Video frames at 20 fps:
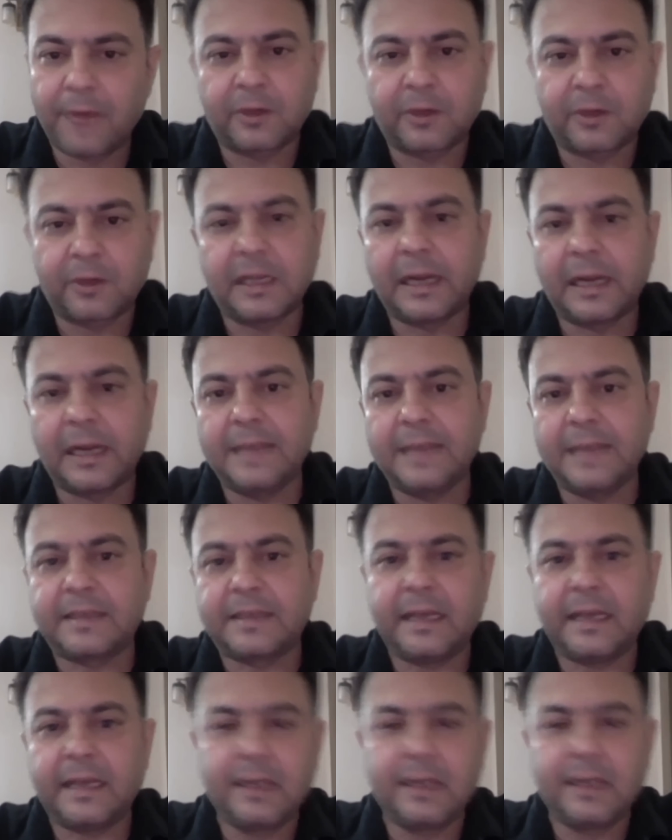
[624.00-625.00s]
would clearly
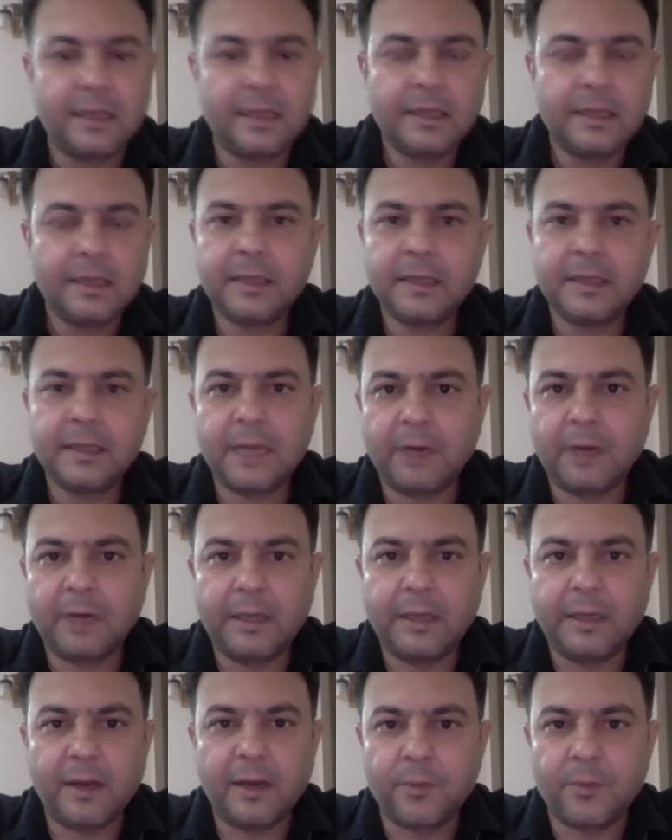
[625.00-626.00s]
say they have
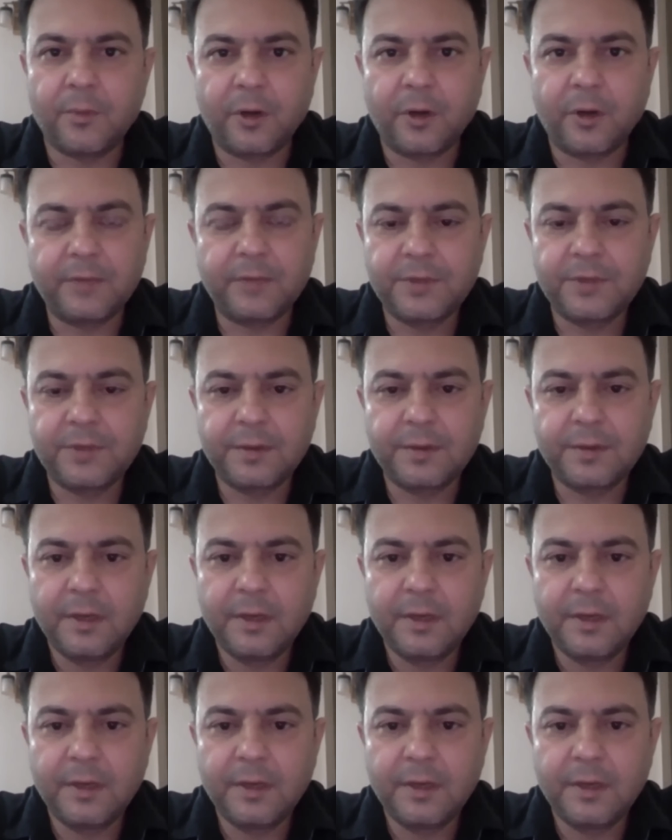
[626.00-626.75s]
ulterior motives